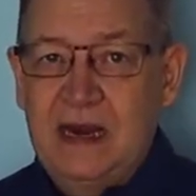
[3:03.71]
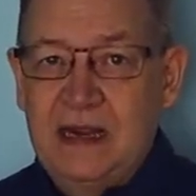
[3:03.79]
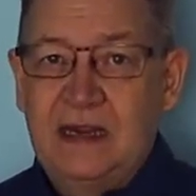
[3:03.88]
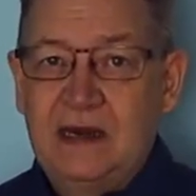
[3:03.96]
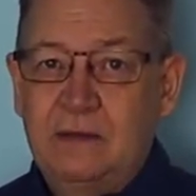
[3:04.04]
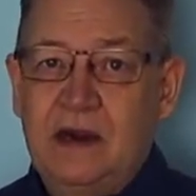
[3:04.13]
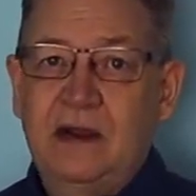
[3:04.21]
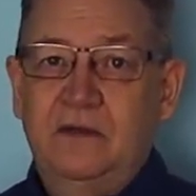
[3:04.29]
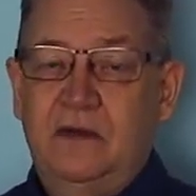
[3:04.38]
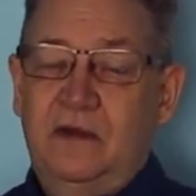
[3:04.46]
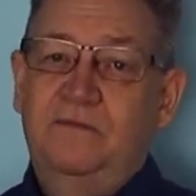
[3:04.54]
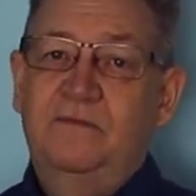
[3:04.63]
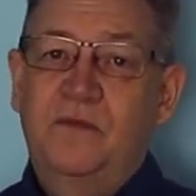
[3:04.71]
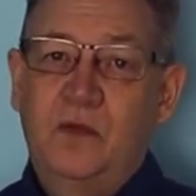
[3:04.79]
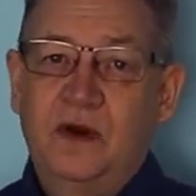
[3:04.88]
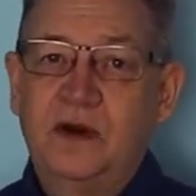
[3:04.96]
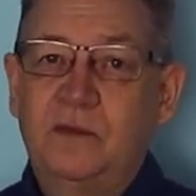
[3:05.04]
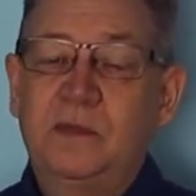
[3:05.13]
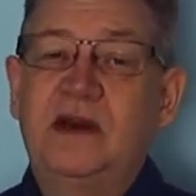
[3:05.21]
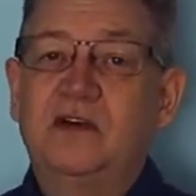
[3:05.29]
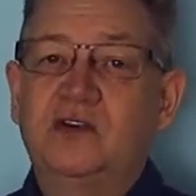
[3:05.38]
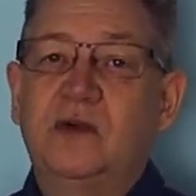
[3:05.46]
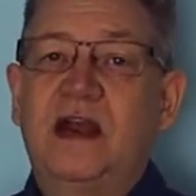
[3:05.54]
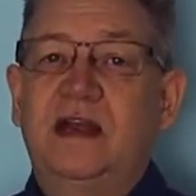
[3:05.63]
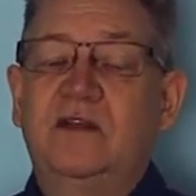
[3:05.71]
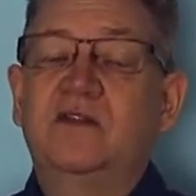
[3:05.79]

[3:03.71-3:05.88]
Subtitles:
I can get around a 400-meter track